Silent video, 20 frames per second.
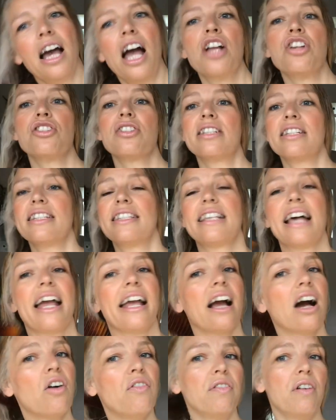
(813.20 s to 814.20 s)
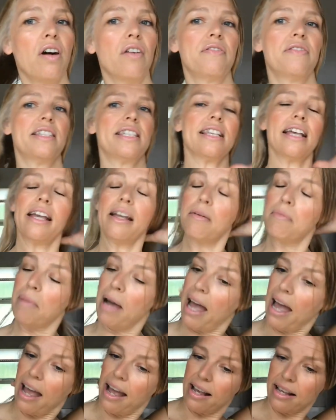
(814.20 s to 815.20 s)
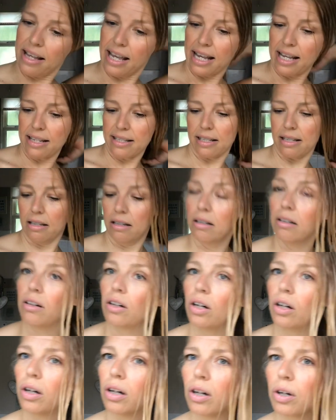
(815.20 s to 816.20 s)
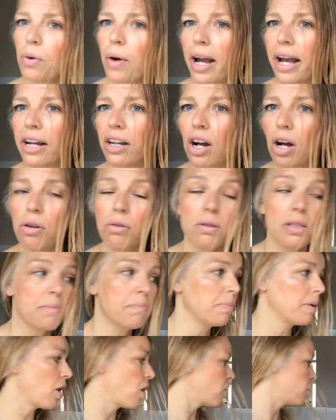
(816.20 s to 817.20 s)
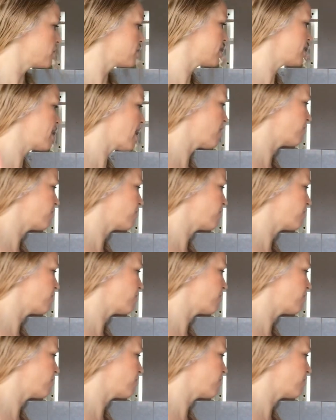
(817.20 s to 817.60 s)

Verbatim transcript: And just to say, obviously, my hair is quite a golden blonde, and